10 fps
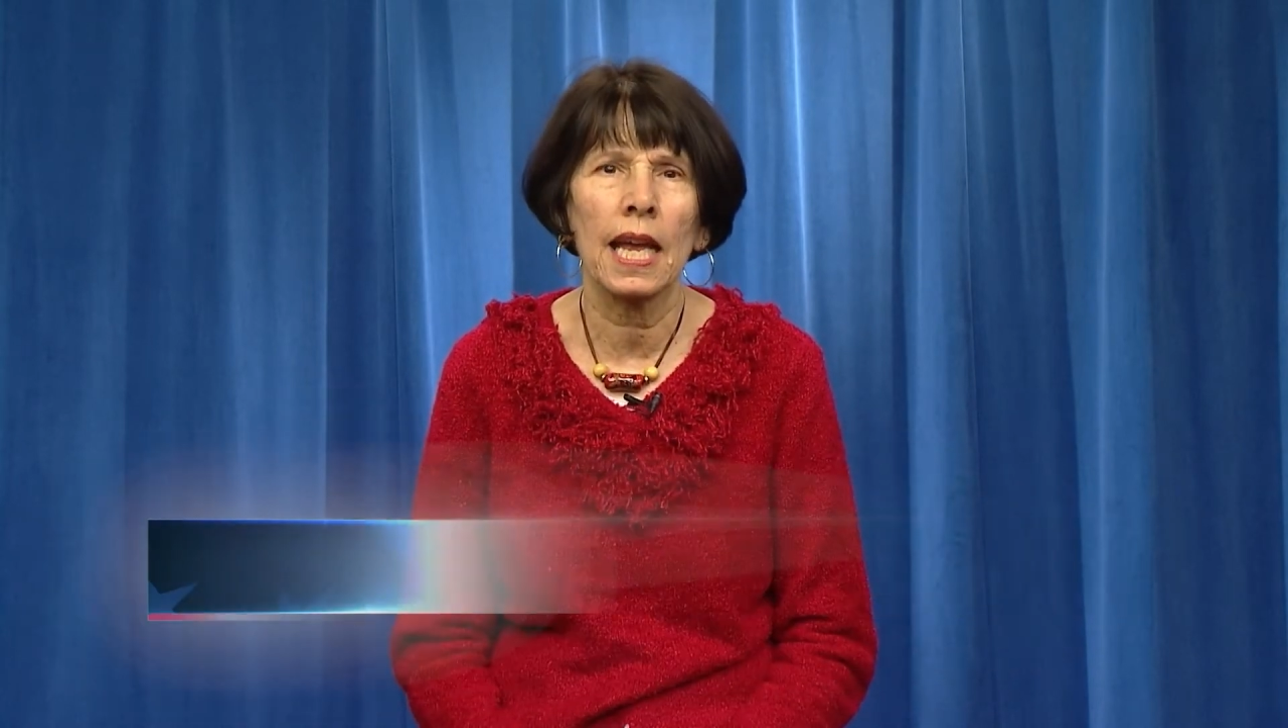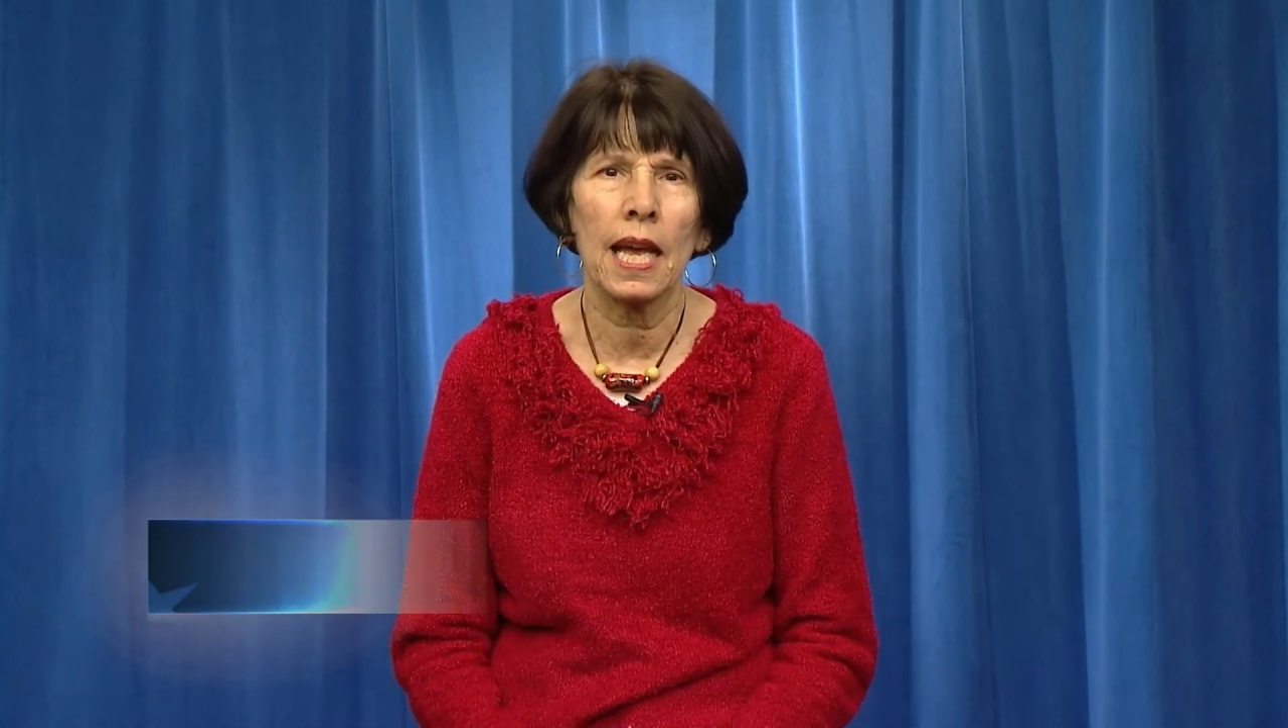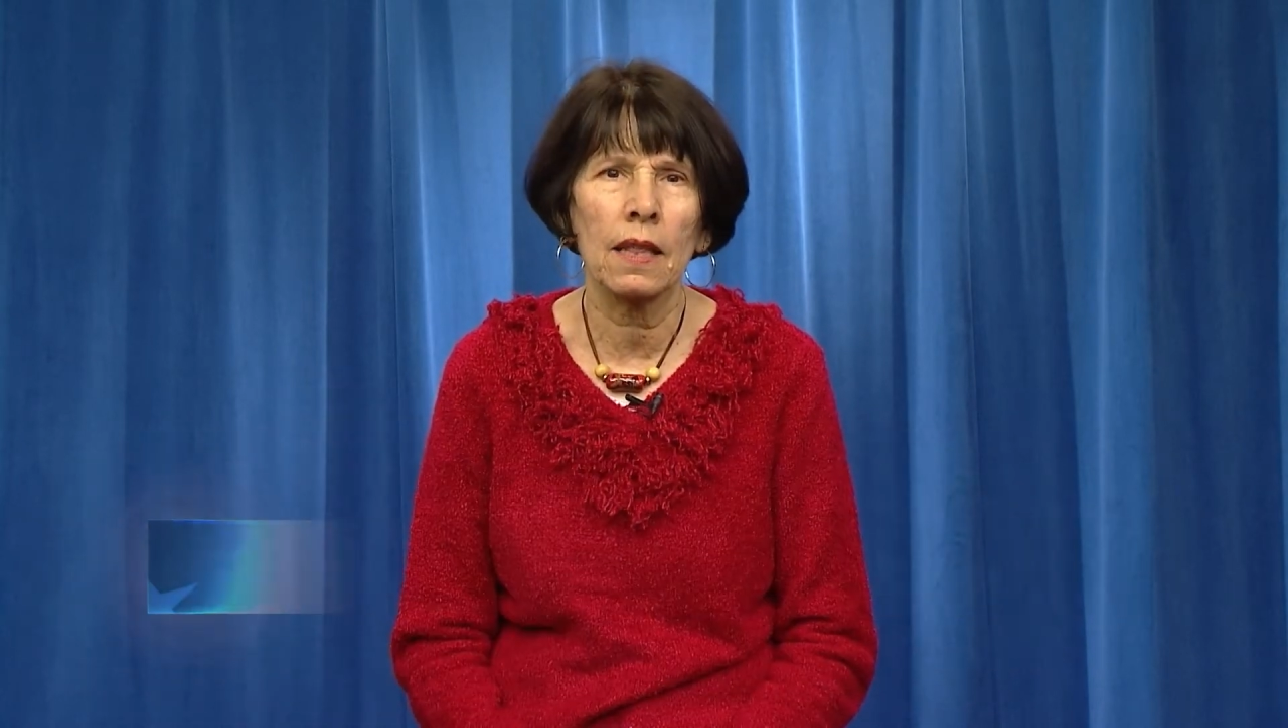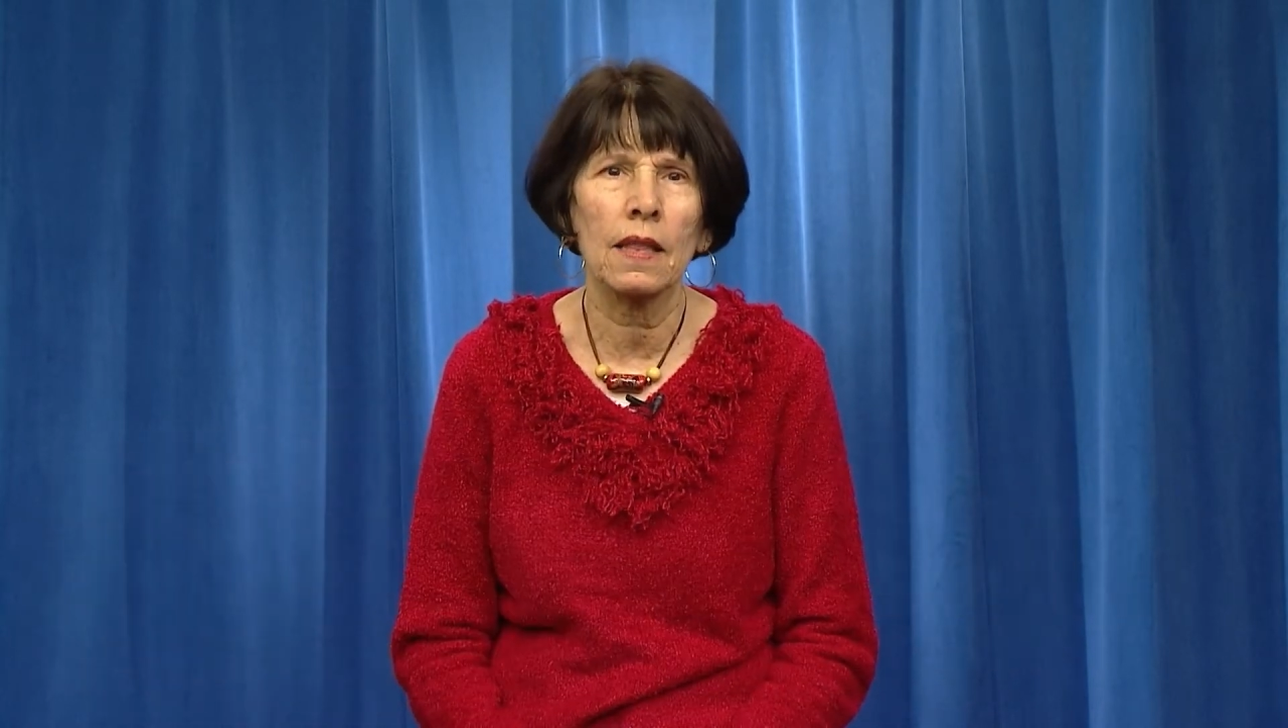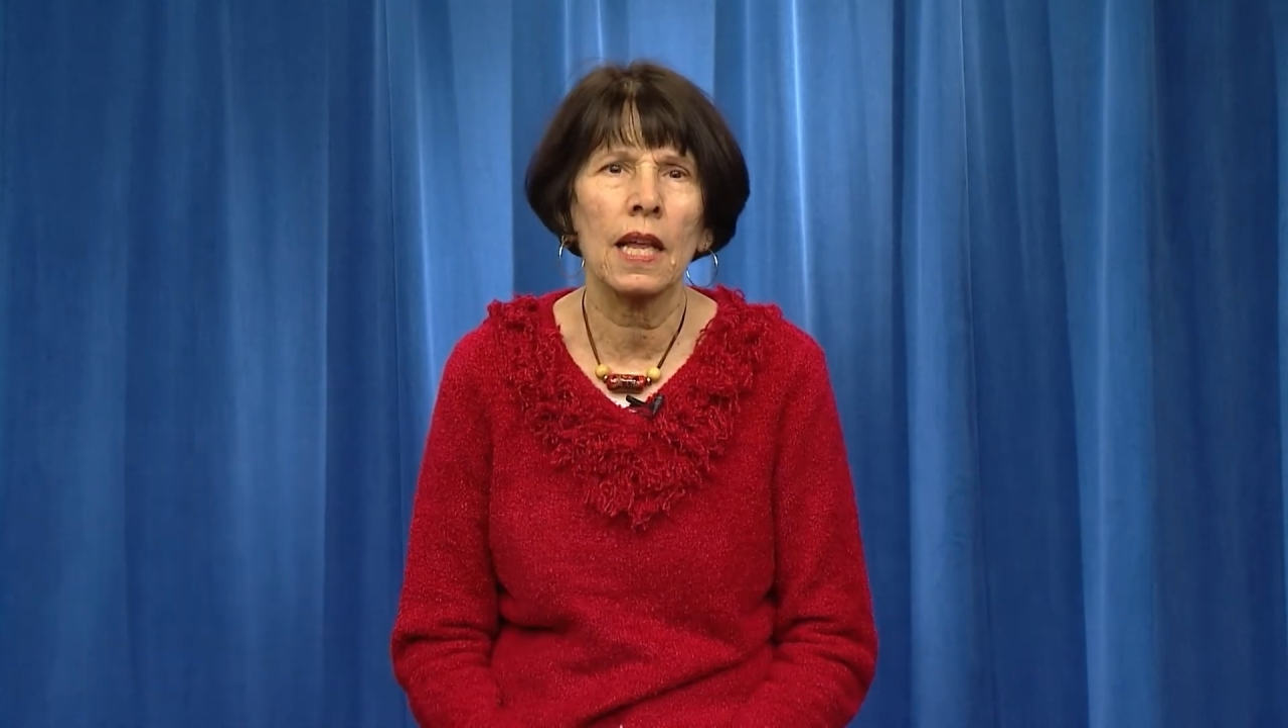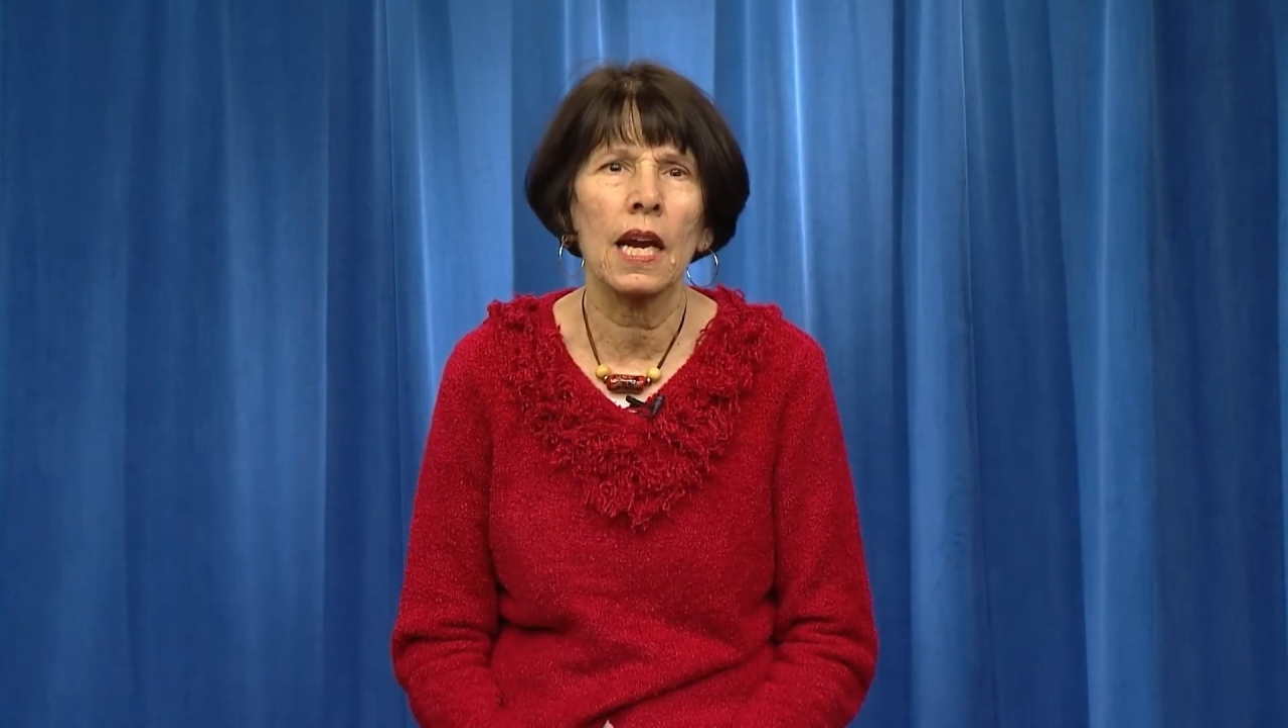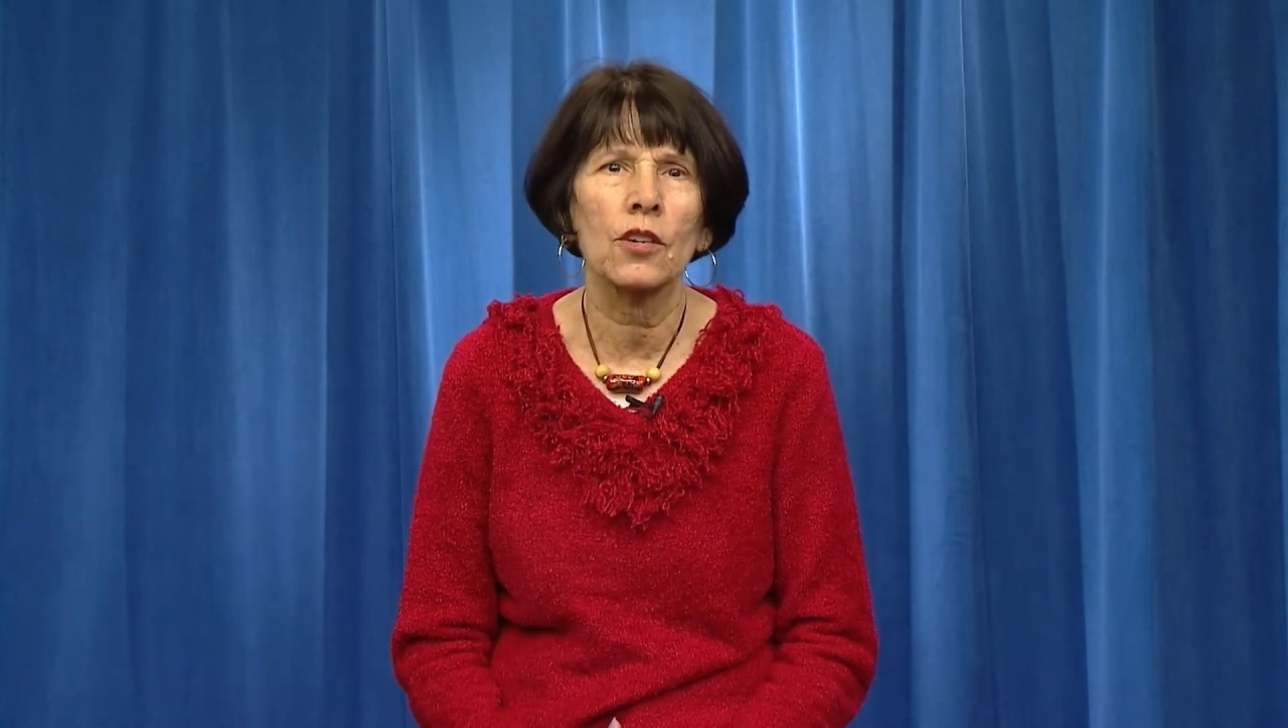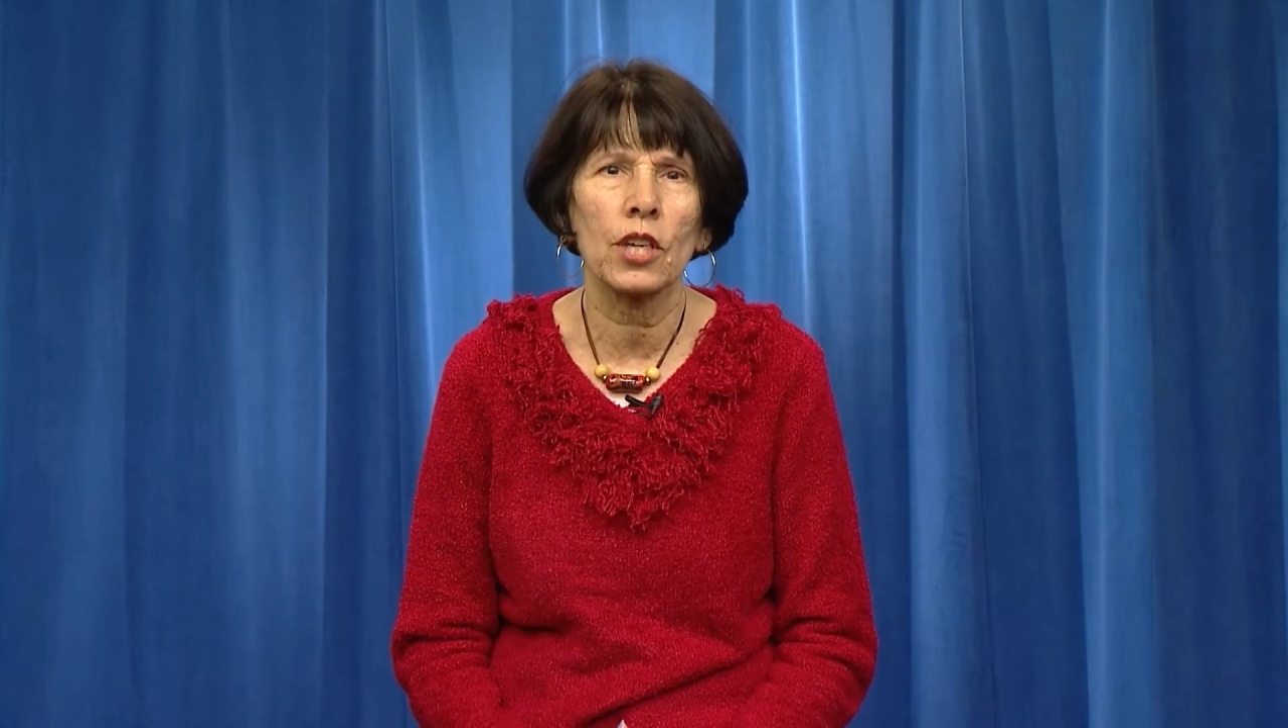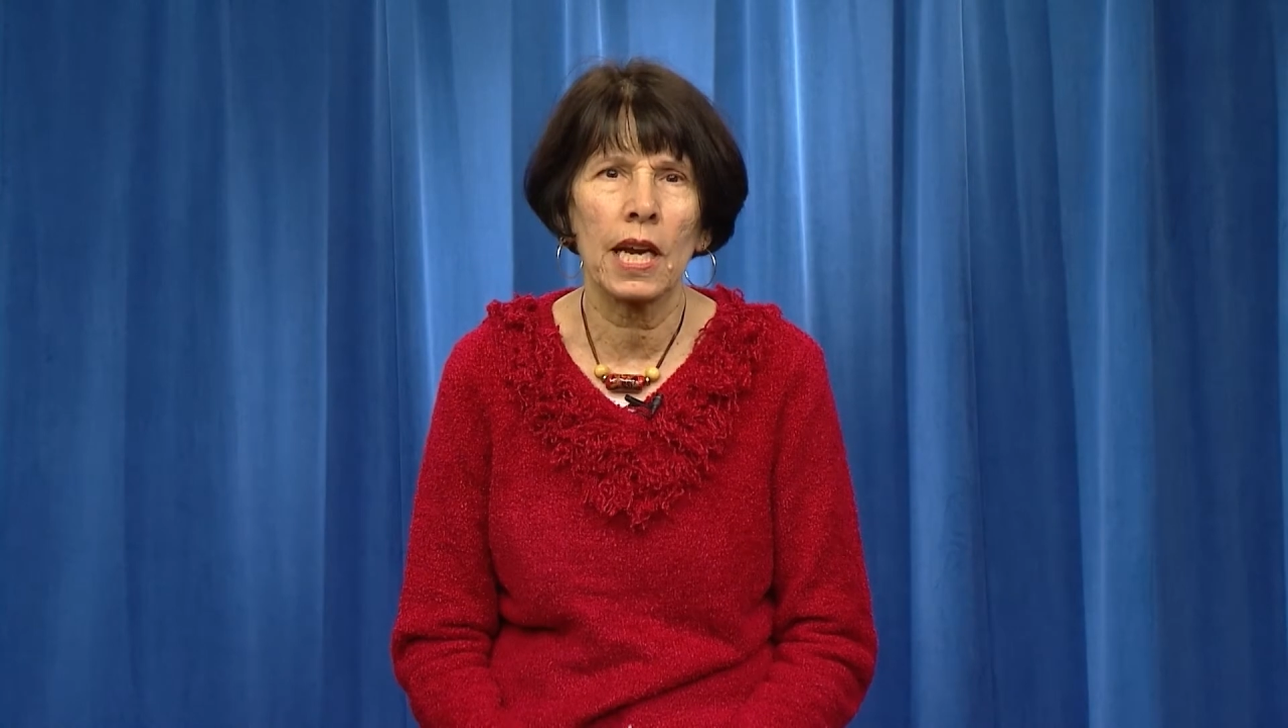at-large